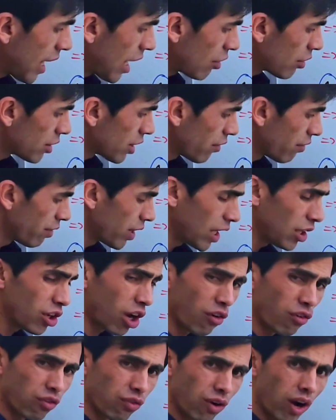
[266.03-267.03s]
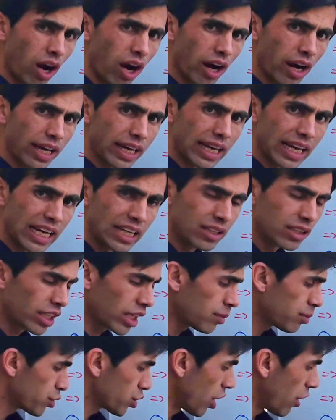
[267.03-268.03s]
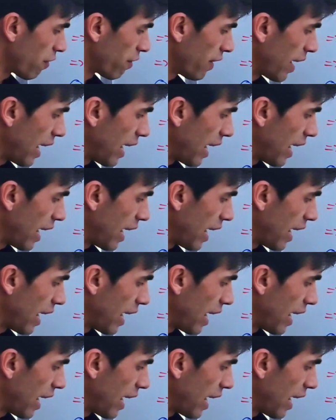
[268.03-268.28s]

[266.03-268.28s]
out the value of y in terms of